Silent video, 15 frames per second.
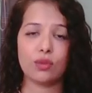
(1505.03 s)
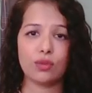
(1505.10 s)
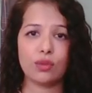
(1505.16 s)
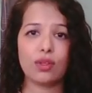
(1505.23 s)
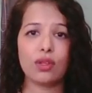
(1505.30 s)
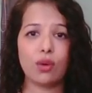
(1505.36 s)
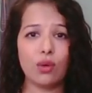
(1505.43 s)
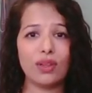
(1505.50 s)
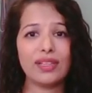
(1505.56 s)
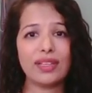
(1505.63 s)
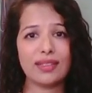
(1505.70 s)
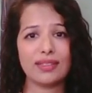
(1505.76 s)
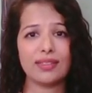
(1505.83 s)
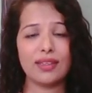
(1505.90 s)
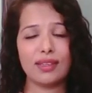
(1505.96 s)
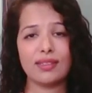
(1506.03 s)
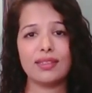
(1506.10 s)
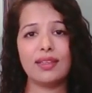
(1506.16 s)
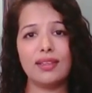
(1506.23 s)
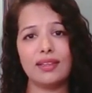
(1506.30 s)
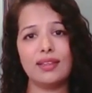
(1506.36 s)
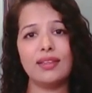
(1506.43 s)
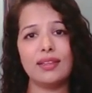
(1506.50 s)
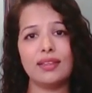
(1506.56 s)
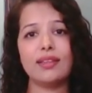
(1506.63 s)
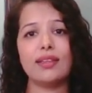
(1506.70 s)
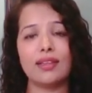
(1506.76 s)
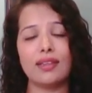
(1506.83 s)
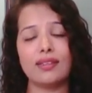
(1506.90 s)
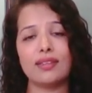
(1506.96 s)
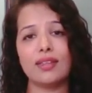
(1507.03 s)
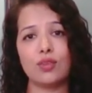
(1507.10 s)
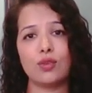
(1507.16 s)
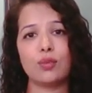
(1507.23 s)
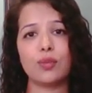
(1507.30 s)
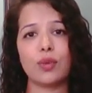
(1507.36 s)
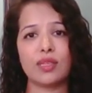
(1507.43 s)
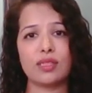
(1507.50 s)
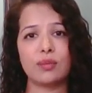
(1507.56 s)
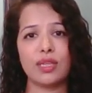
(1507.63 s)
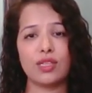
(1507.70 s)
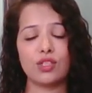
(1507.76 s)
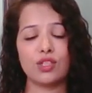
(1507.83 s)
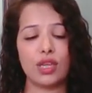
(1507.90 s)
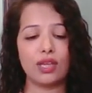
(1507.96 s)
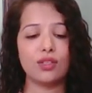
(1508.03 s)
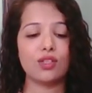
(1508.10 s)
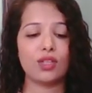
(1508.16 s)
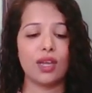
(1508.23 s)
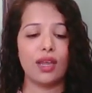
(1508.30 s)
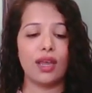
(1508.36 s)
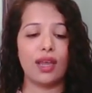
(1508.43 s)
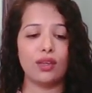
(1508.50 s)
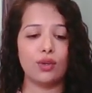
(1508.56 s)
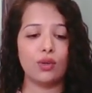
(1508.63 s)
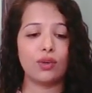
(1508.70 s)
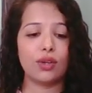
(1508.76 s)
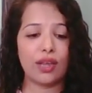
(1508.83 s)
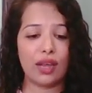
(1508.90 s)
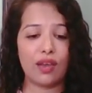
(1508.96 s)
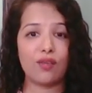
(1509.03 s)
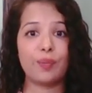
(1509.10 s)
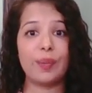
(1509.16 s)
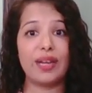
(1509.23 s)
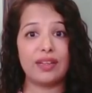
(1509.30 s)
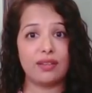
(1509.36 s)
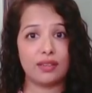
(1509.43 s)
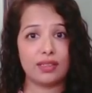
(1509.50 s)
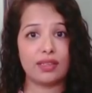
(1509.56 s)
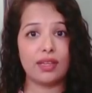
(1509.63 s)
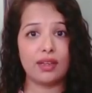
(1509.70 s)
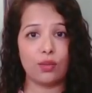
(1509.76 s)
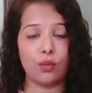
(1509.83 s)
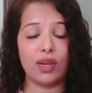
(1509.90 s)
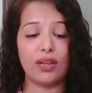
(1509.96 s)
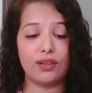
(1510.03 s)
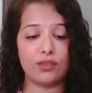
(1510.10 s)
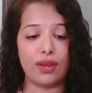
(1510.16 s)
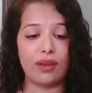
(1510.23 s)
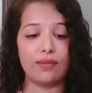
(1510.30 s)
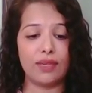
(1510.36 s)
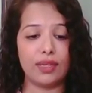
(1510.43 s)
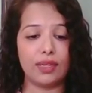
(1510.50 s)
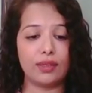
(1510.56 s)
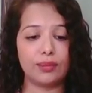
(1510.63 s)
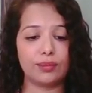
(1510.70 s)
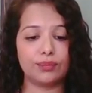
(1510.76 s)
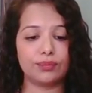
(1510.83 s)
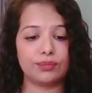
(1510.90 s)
So all these things are little things that you could possibly change, and you're going to have better skin while traveling.